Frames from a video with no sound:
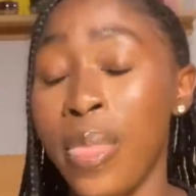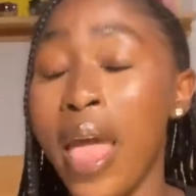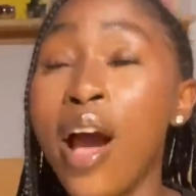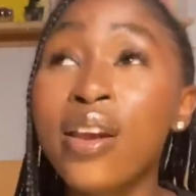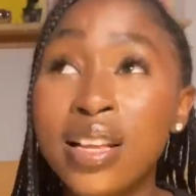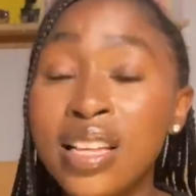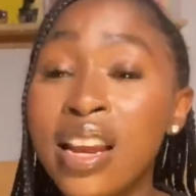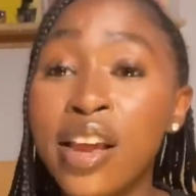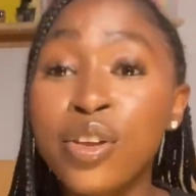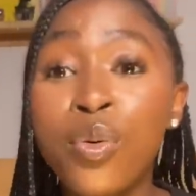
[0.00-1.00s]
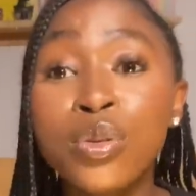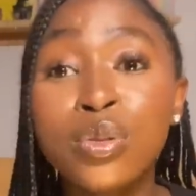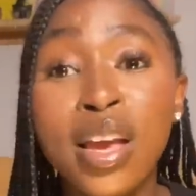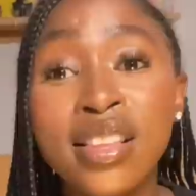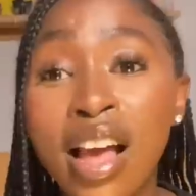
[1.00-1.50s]
I understand that you don't want to
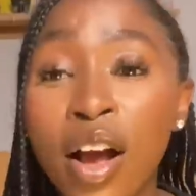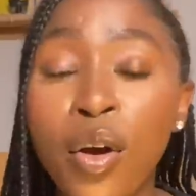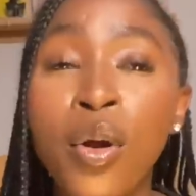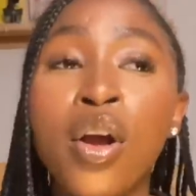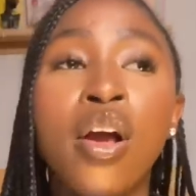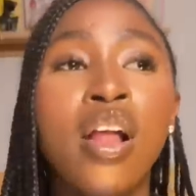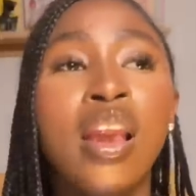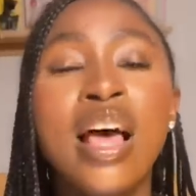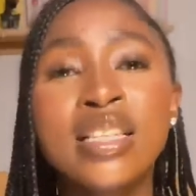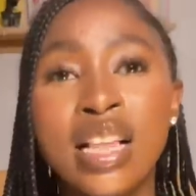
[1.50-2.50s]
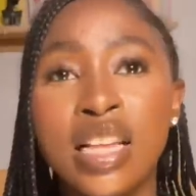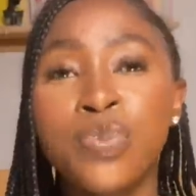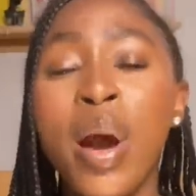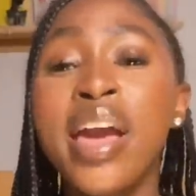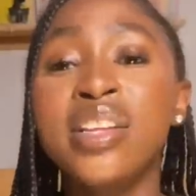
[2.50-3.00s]
enter and go, last,
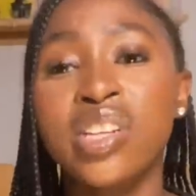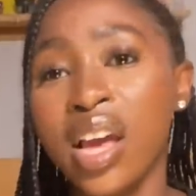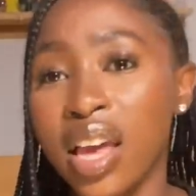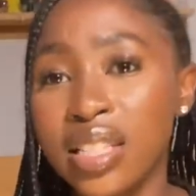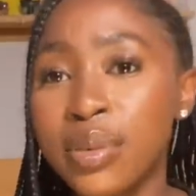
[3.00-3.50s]
buy a jacket.